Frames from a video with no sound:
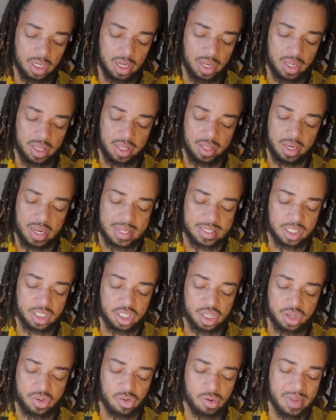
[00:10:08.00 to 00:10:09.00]
and then as a
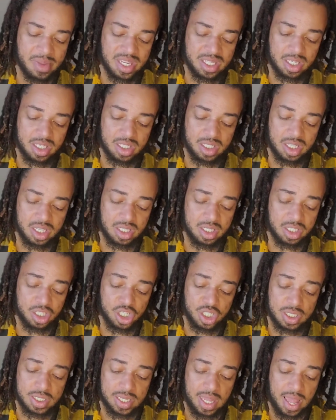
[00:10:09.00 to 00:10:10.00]
general message this is
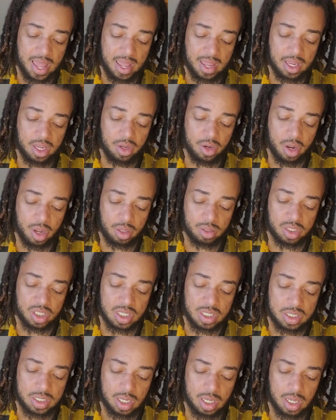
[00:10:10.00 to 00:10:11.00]
just saying you know
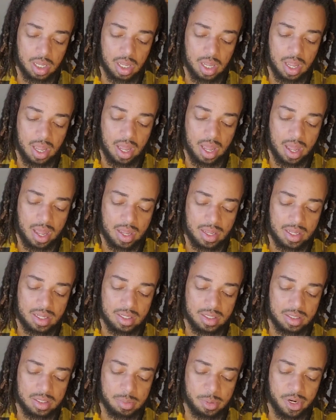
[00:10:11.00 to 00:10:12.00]
just uh,
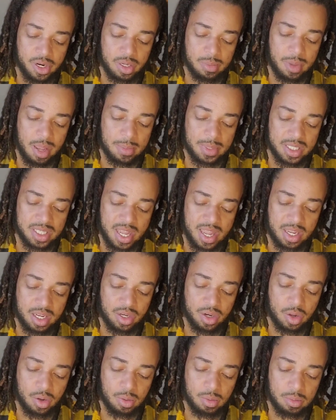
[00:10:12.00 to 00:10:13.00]
spirit may be saying you
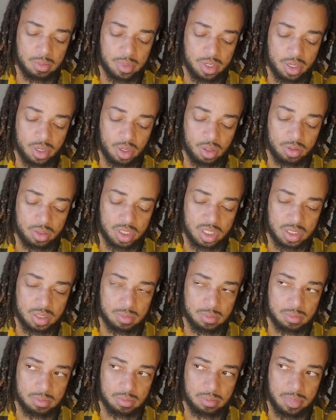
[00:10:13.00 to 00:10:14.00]
know you know just
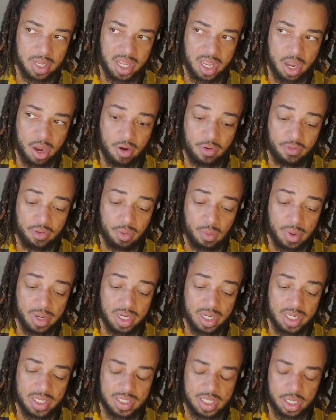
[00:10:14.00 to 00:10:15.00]
be careful what
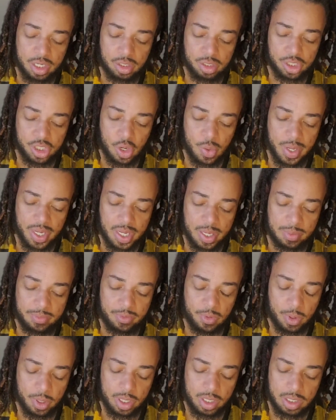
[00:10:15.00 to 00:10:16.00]
it is that you're showing up
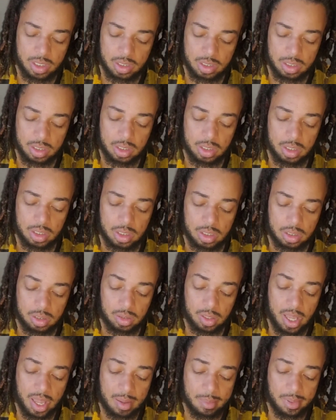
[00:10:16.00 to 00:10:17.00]
for
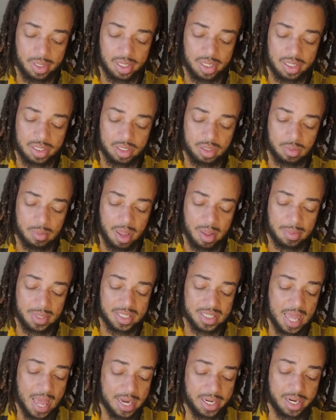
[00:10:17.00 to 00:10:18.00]
okay because you may be
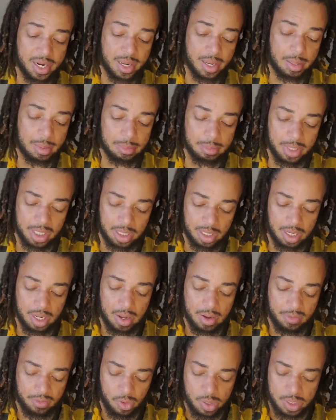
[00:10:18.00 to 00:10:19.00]
signing up
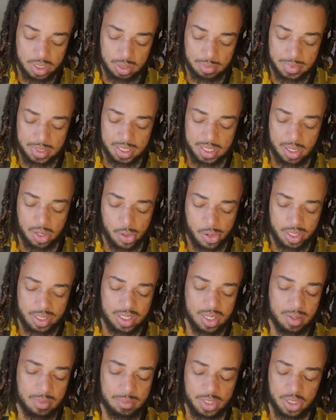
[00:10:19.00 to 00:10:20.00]
for some
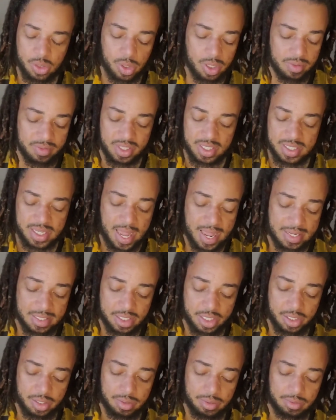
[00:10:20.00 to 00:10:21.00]
some sort of
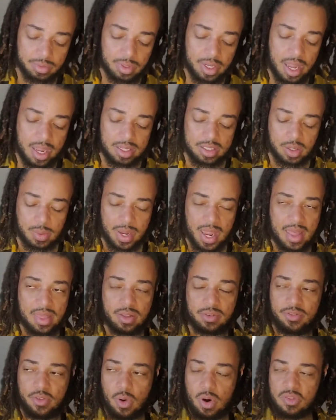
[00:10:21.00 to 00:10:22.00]
disaster okay so we got
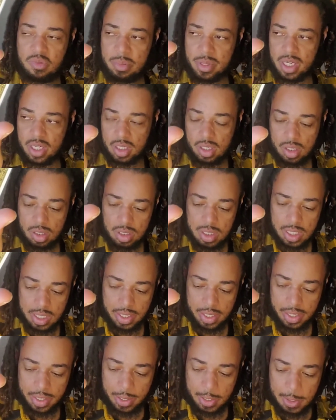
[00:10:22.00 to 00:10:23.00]
the fourth pentacles
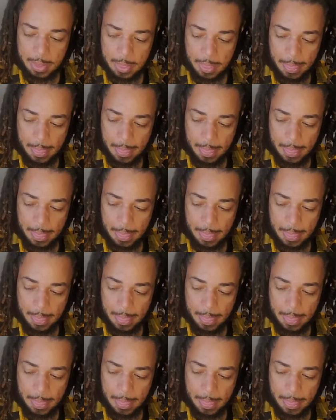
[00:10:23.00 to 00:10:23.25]
here